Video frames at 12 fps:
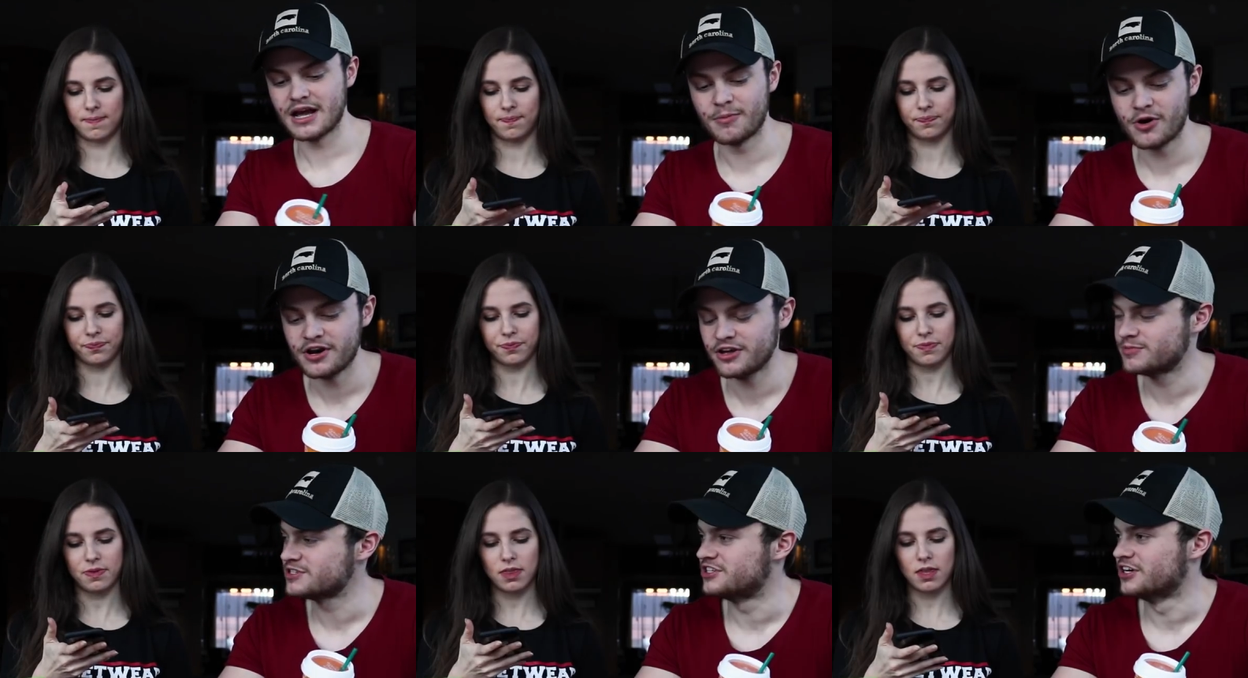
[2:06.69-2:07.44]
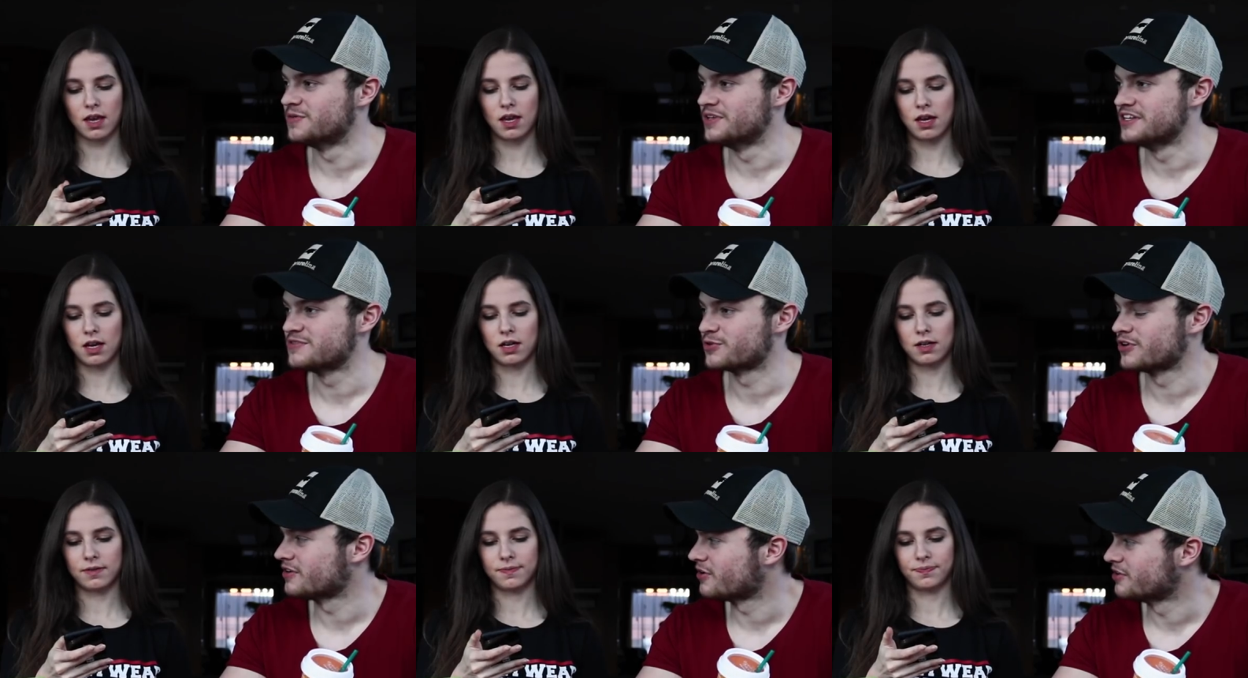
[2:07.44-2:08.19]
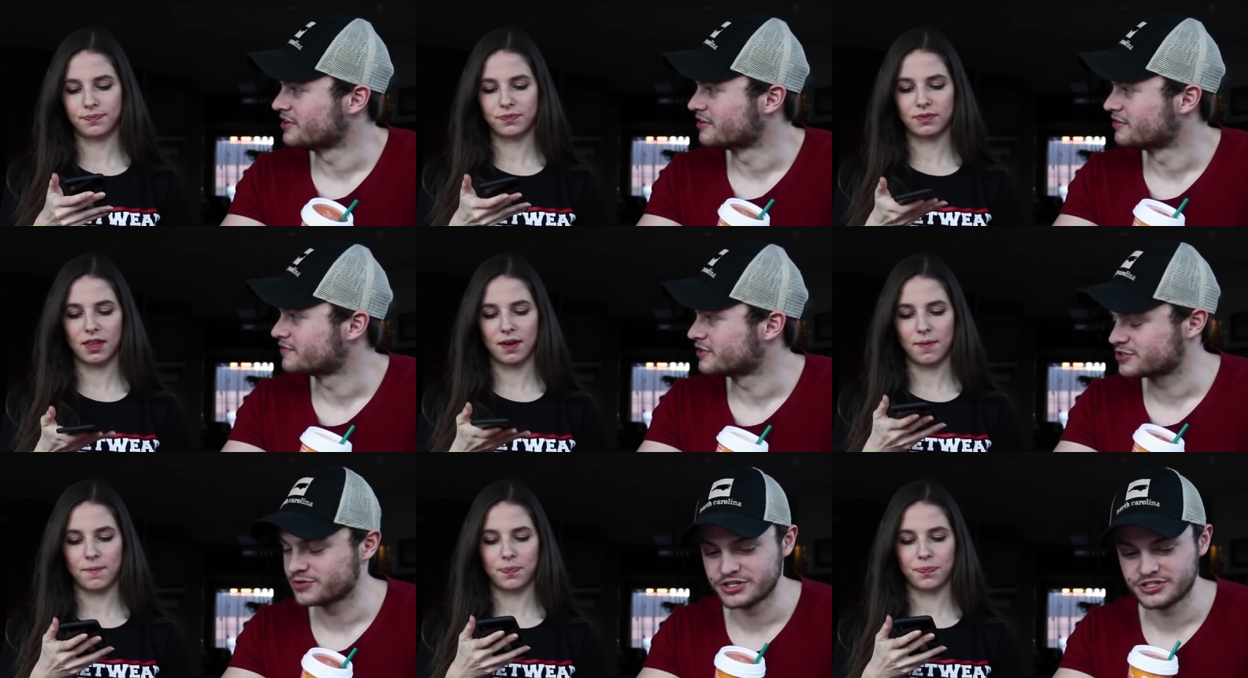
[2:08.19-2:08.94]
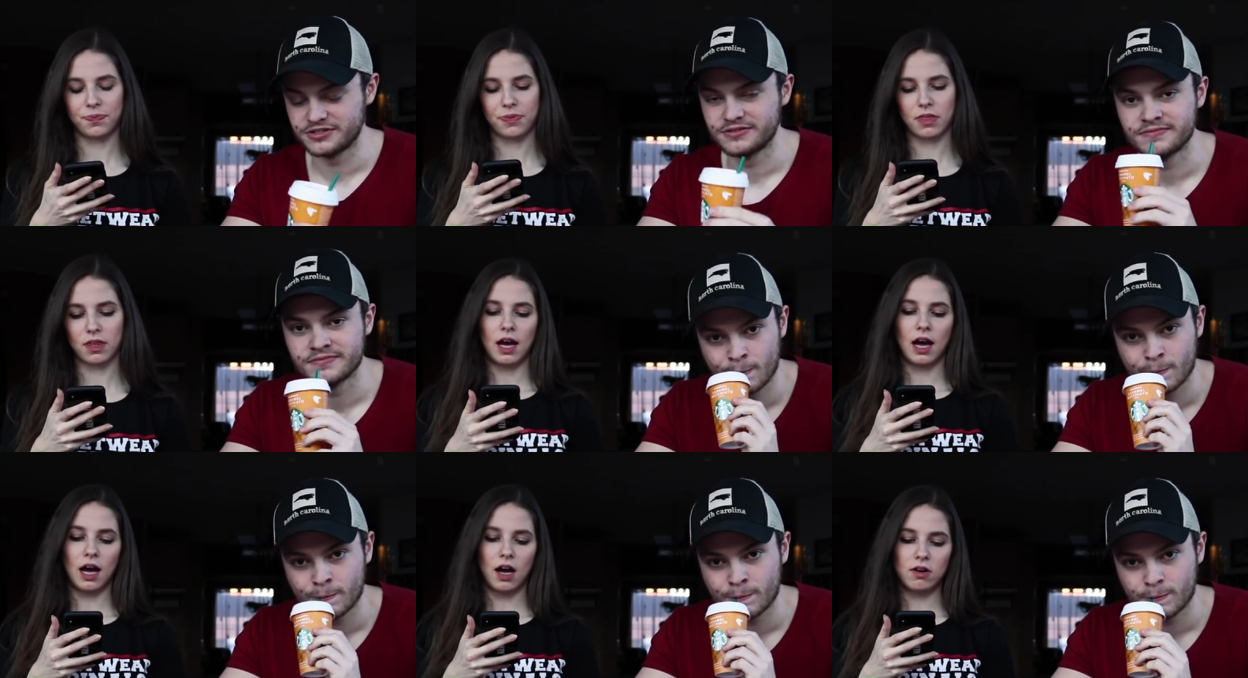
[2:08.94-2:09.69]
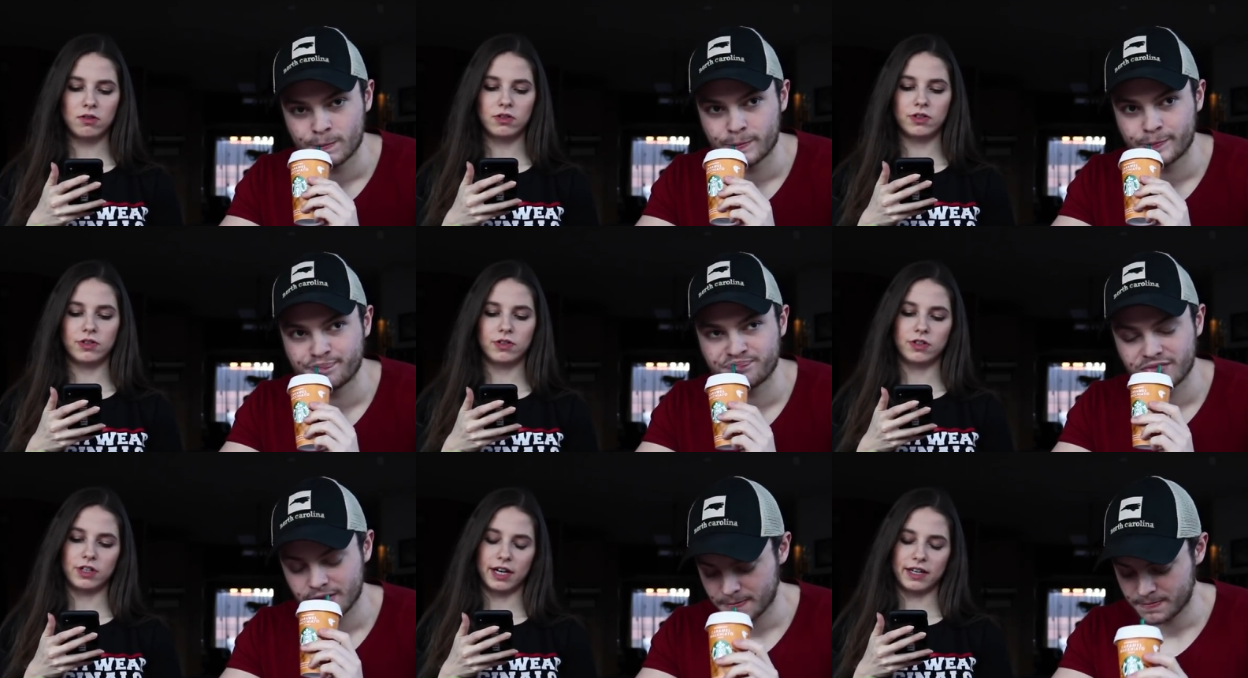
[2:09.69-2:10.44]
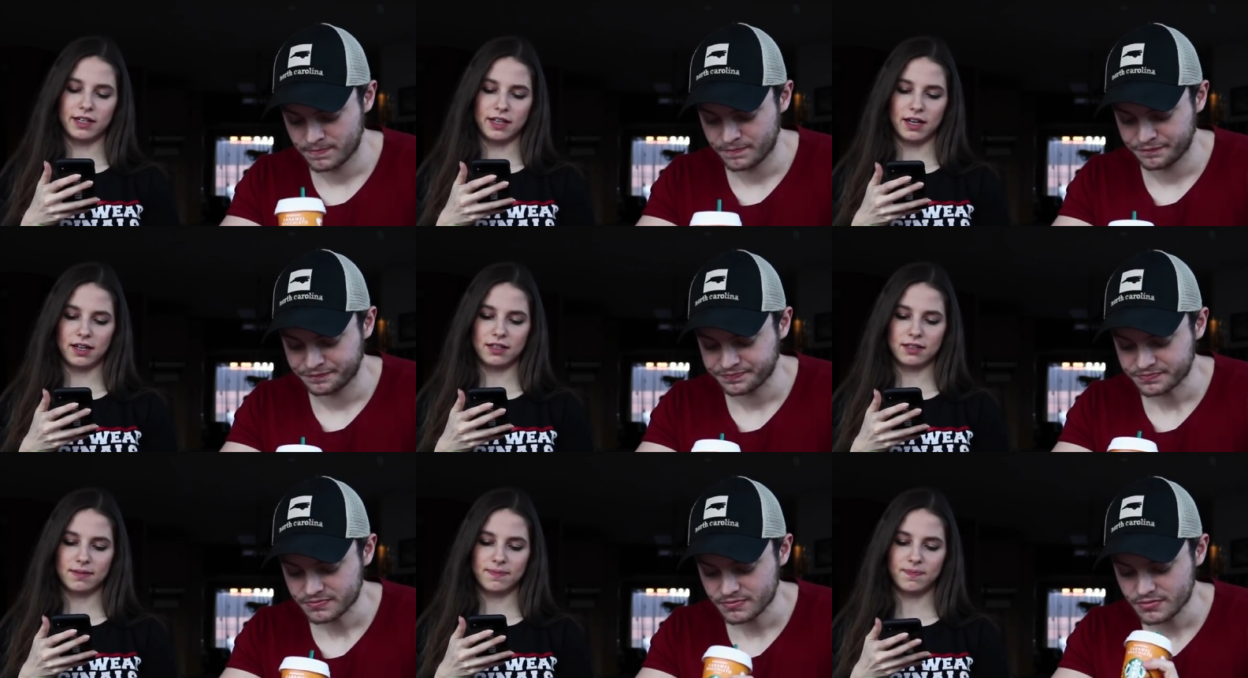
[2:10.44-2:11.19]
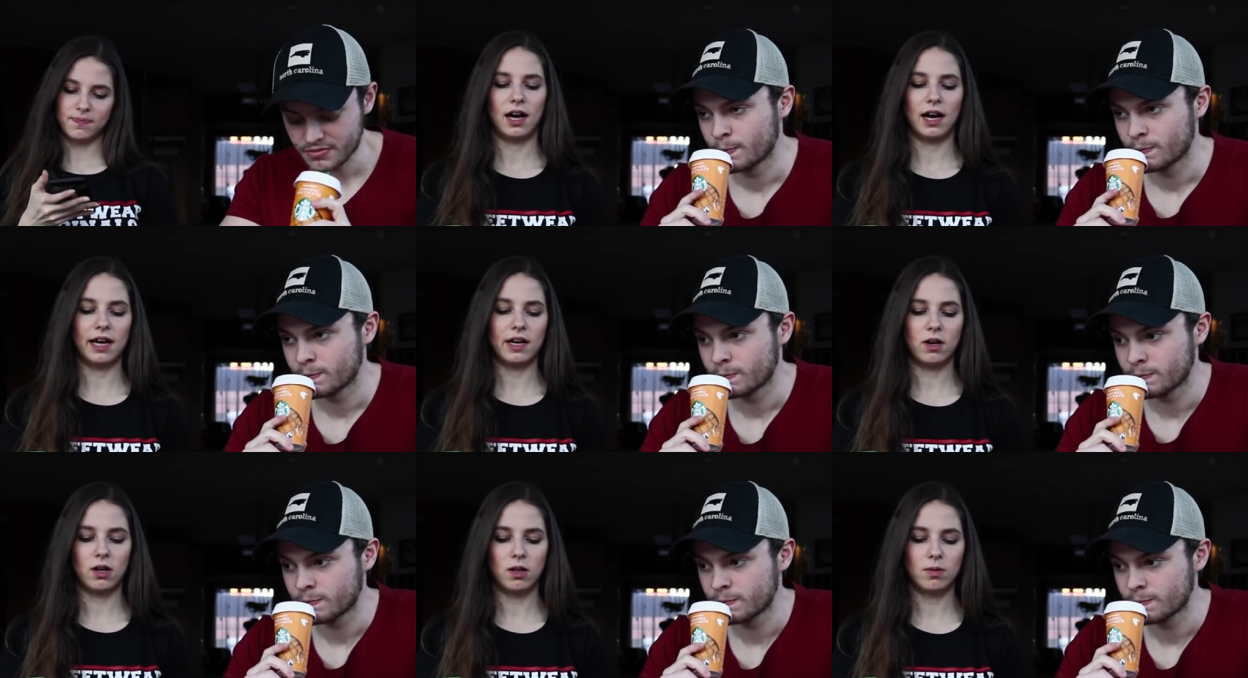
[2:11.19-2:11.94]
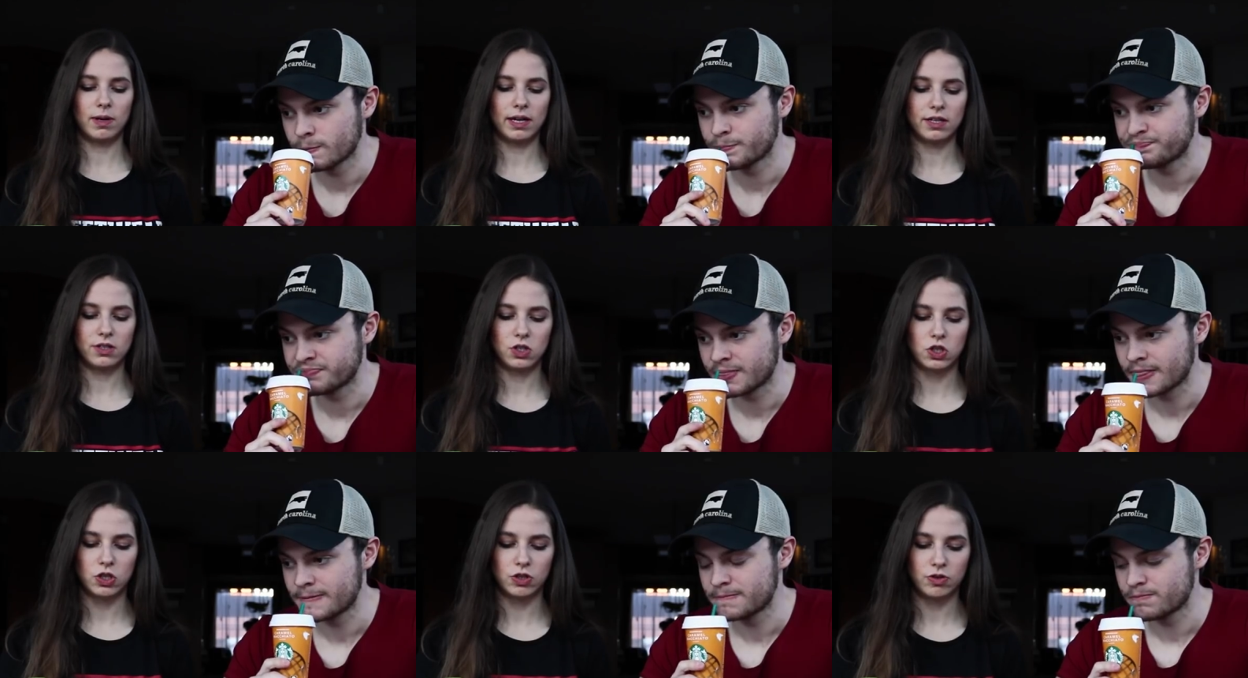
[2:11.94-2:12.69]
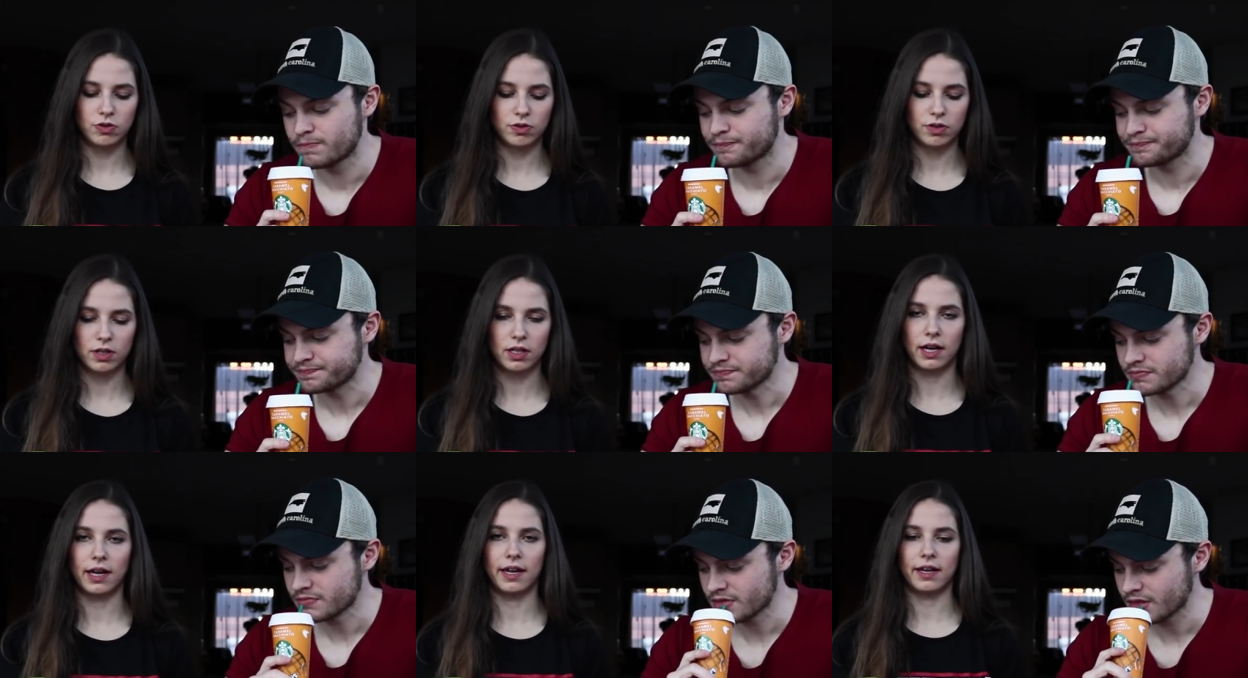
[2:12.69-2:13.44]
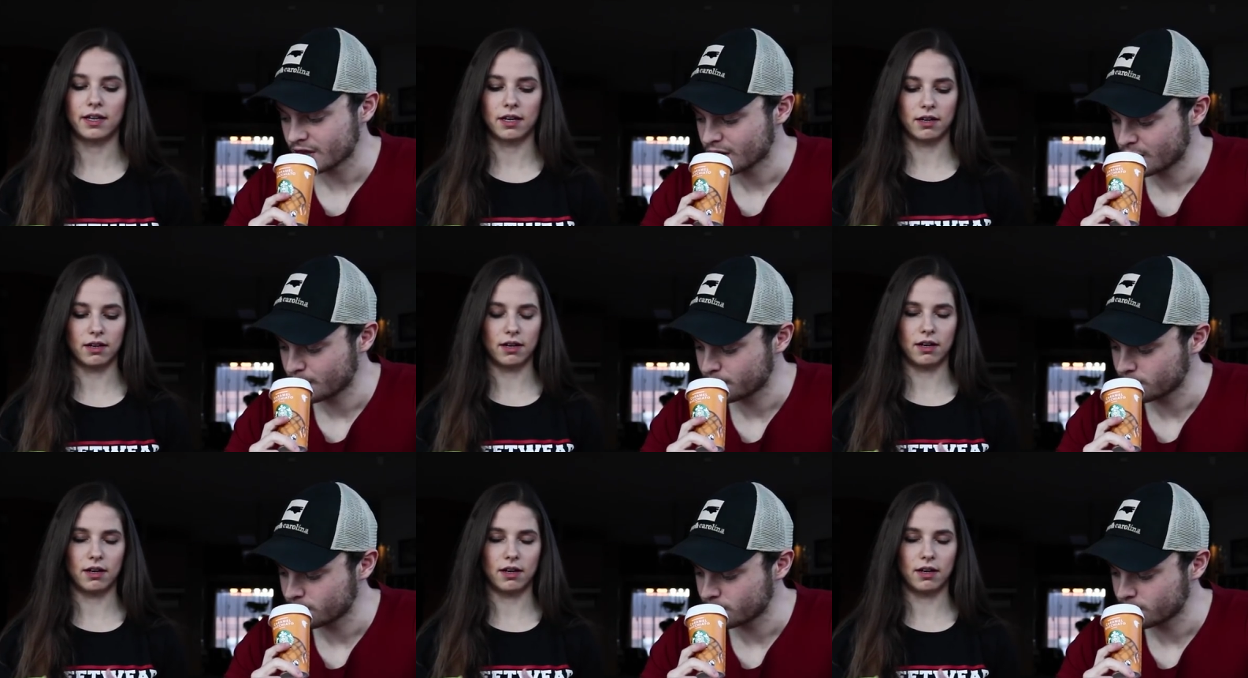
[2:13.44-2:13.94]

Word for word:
Speaker 1: I'm already almost done with this. We're only on our first question.
Speaker 2: How do you train legs? I always do like 2